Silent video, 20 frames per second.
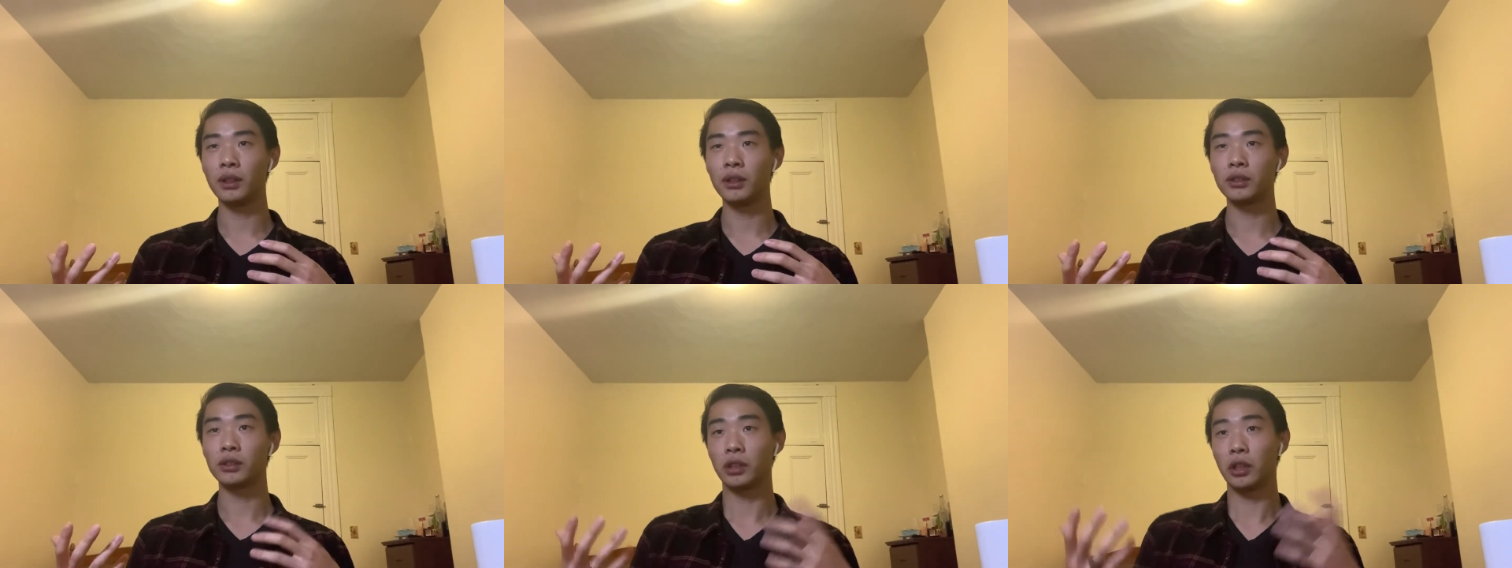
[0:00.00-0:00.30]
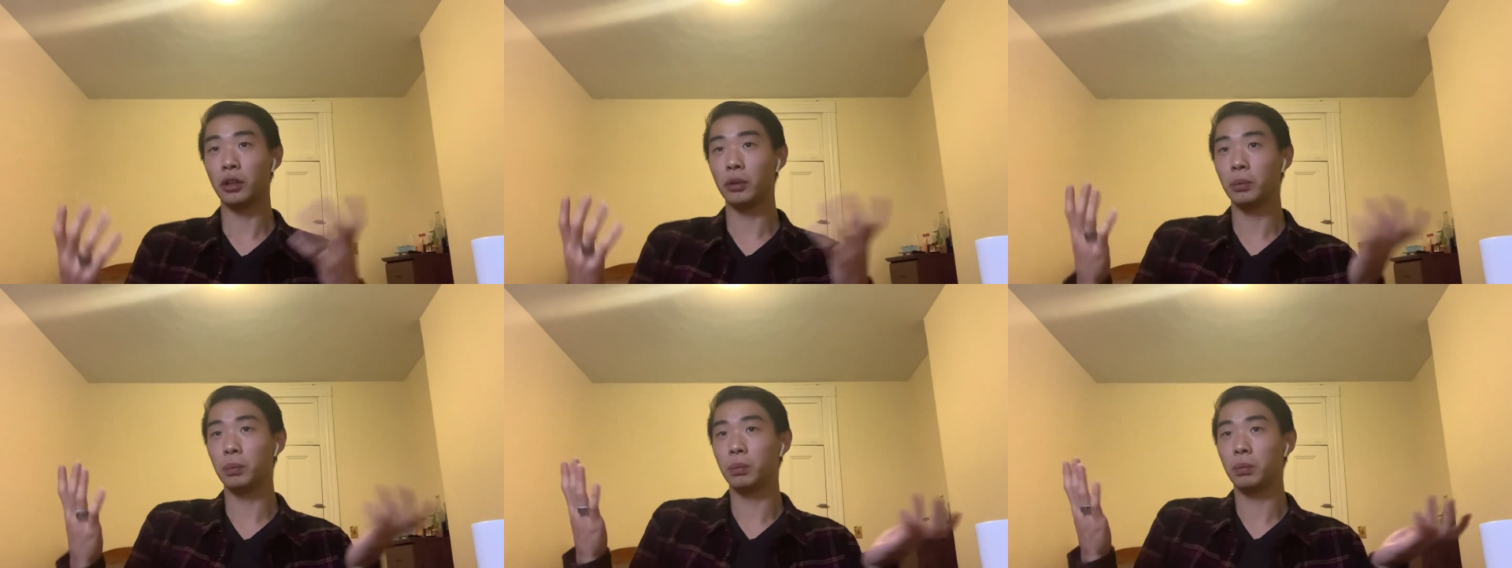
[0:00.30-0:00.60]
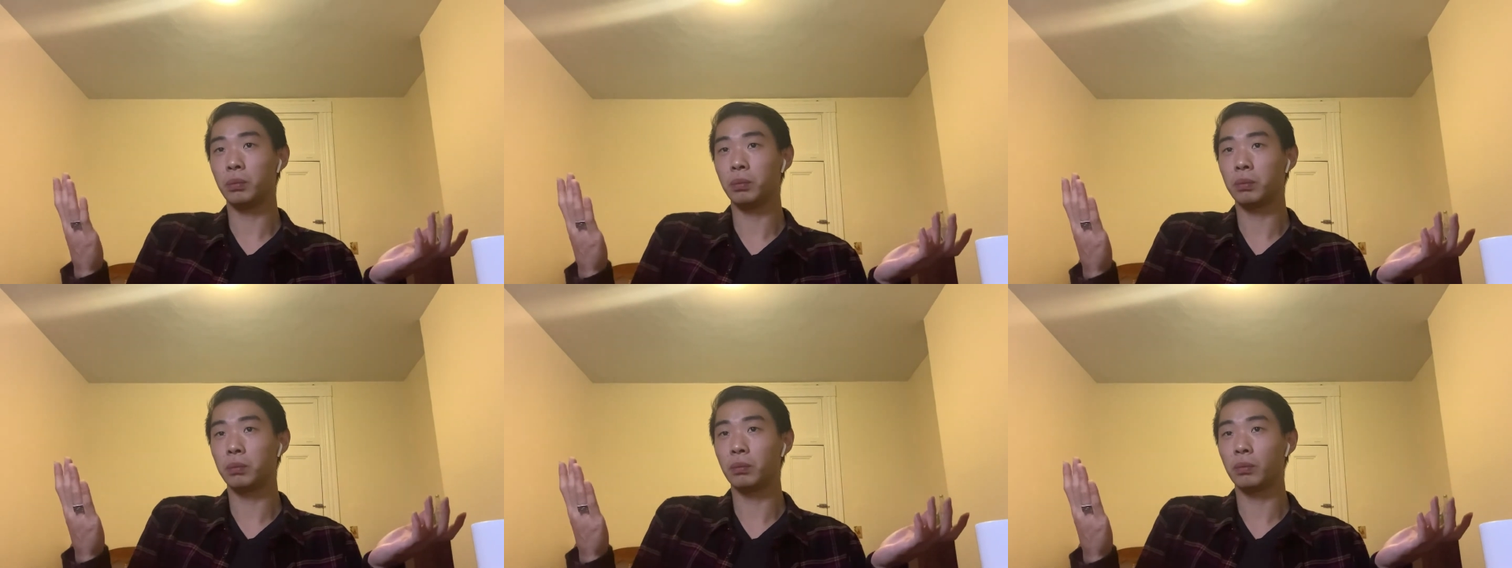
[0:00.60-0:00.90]
So
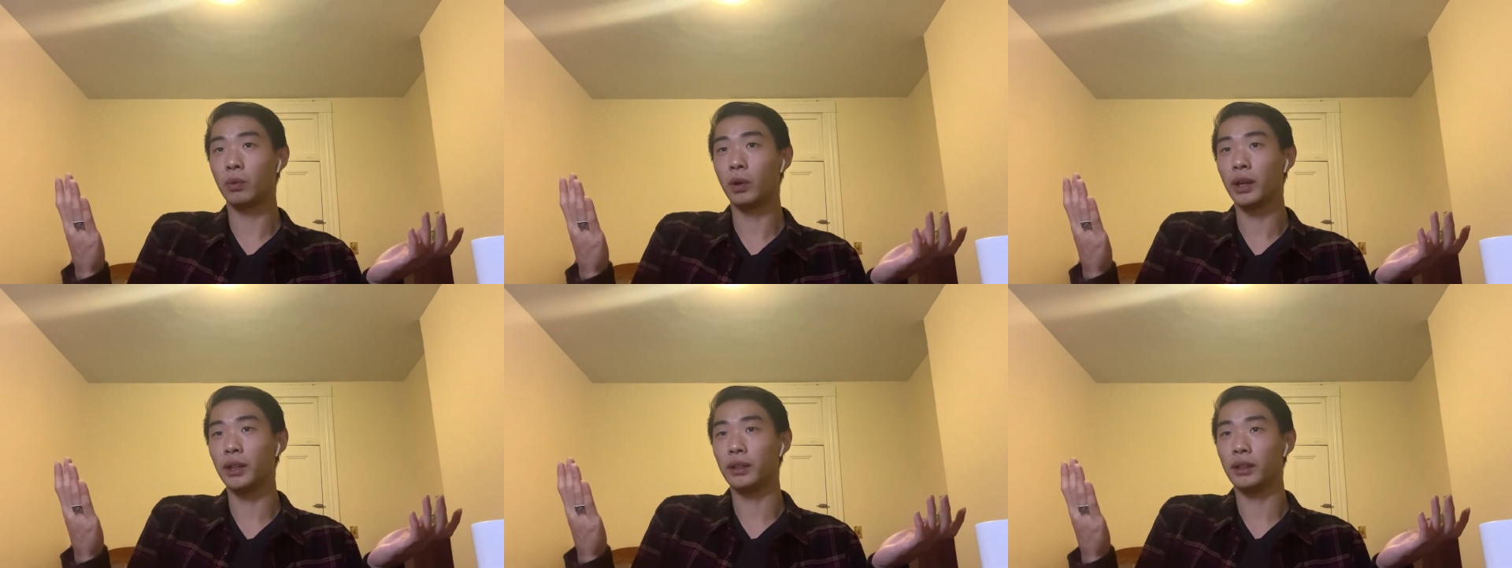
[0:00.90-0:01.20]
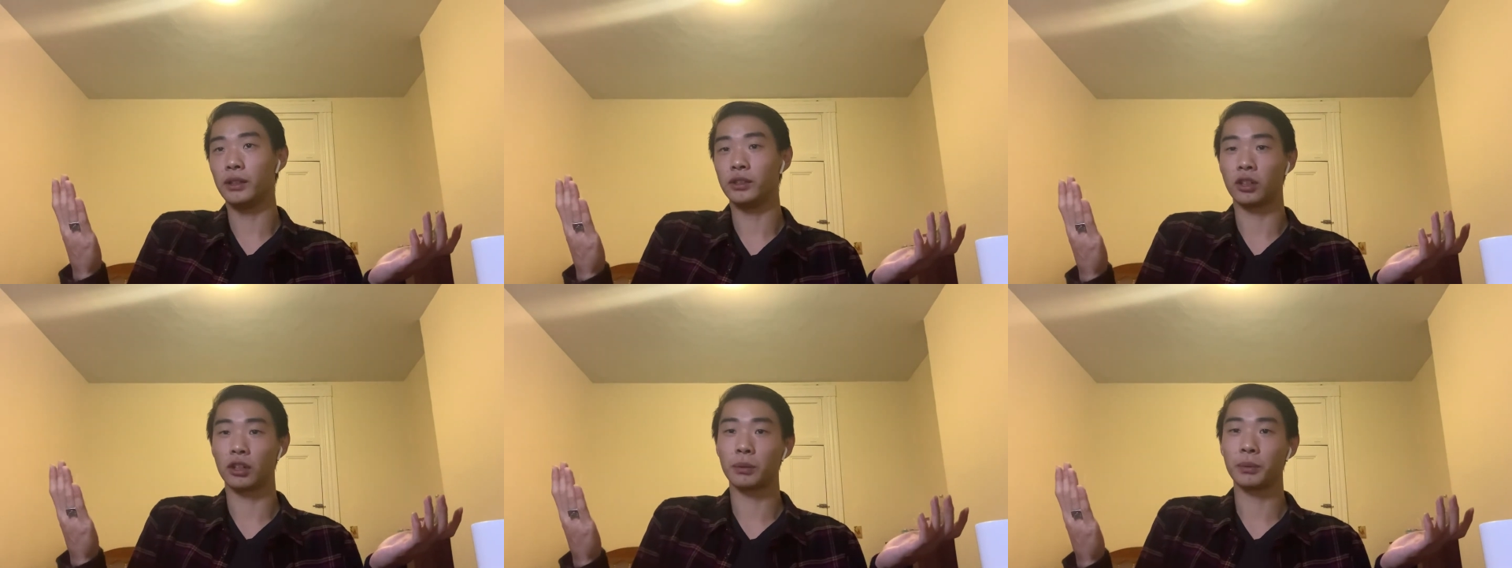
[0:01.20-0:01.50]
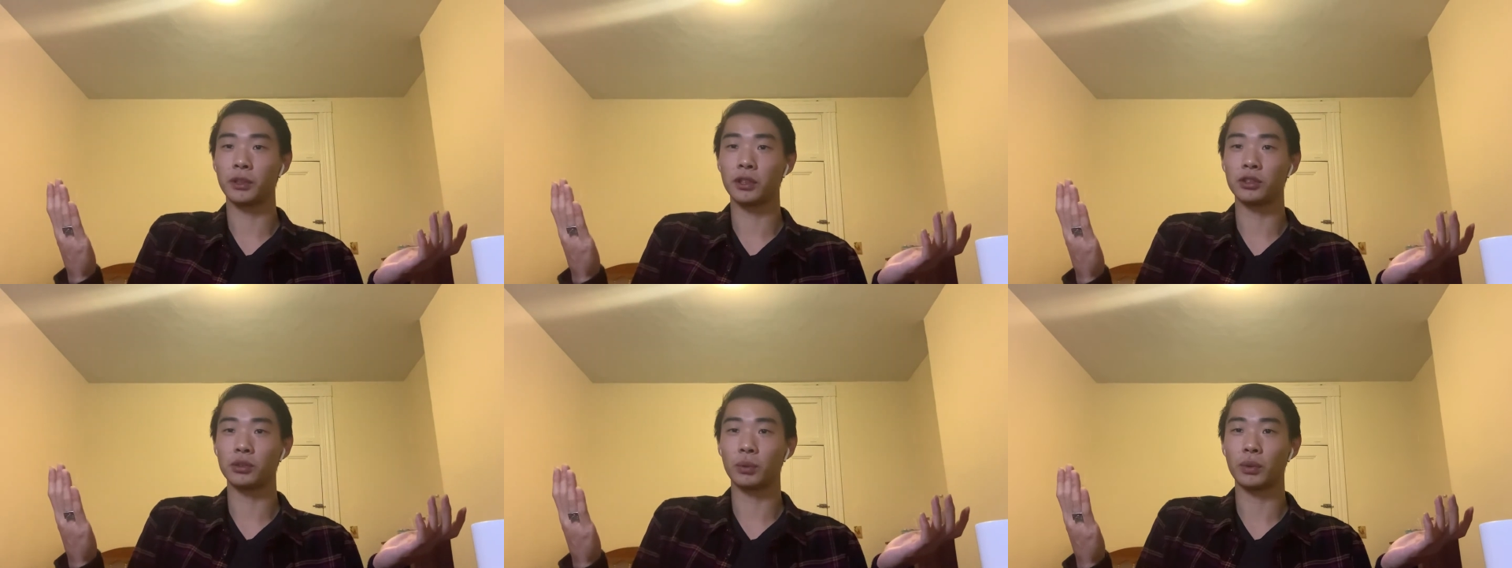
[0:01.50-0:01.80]
what, his
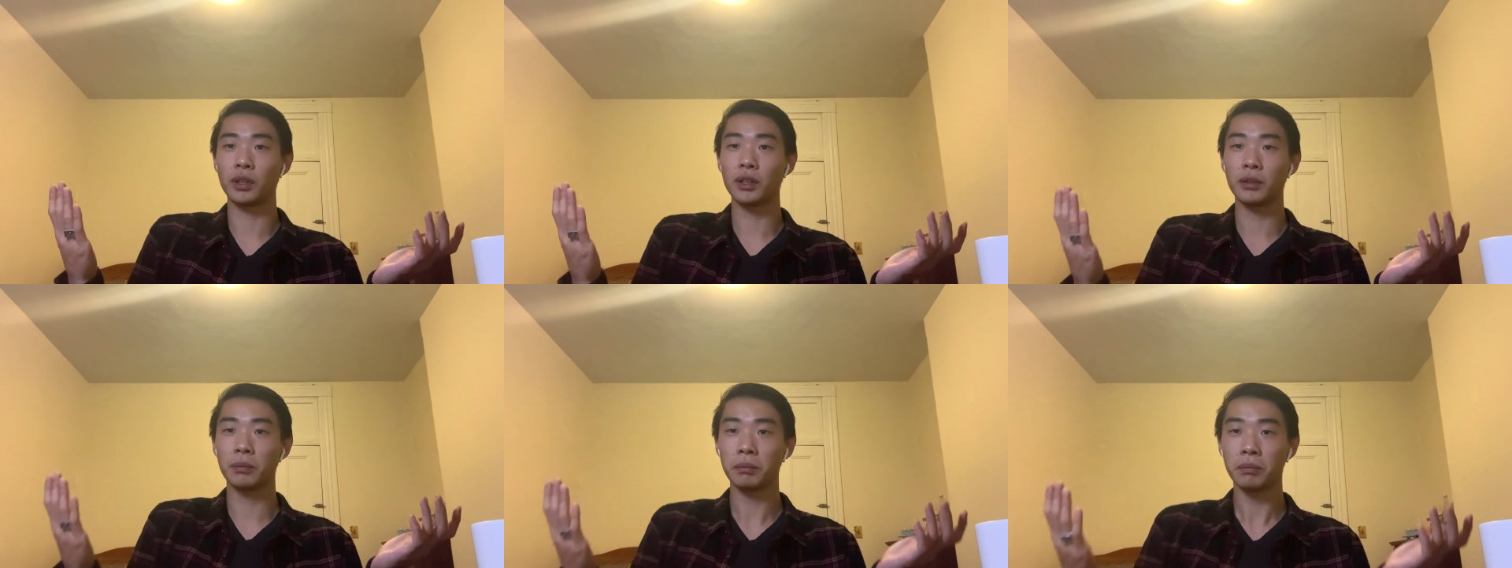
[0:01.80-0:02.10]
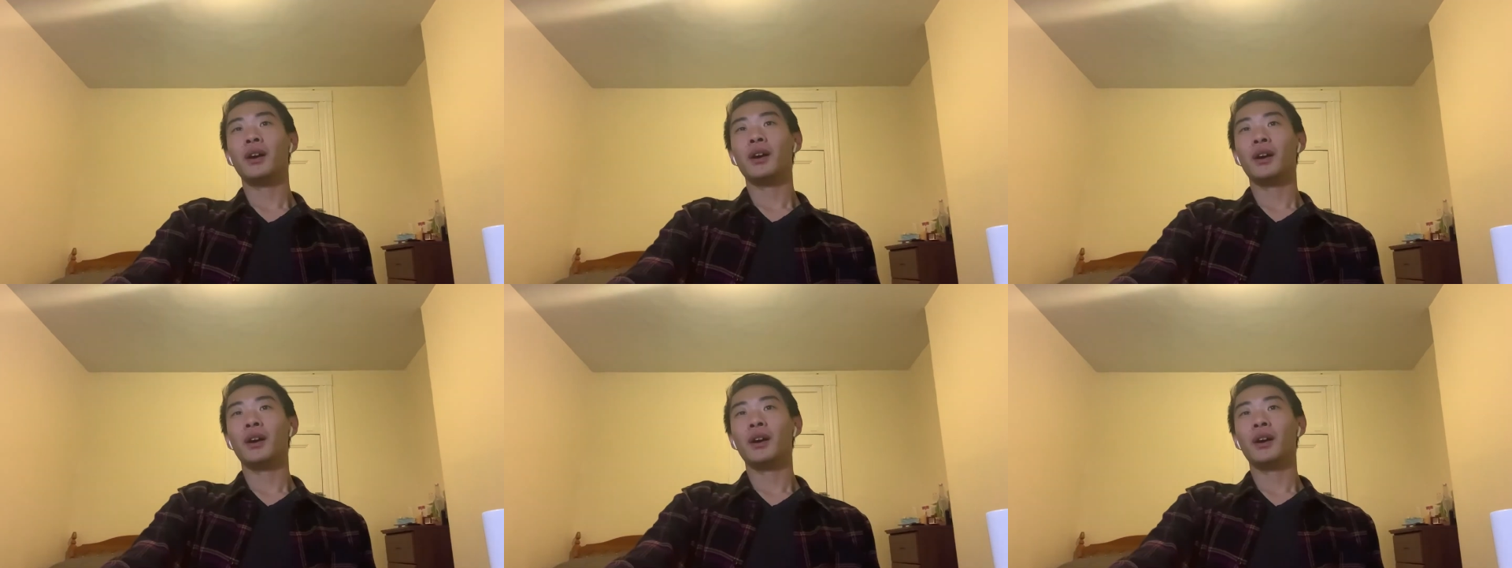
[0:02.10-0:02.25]
argument doesn't work?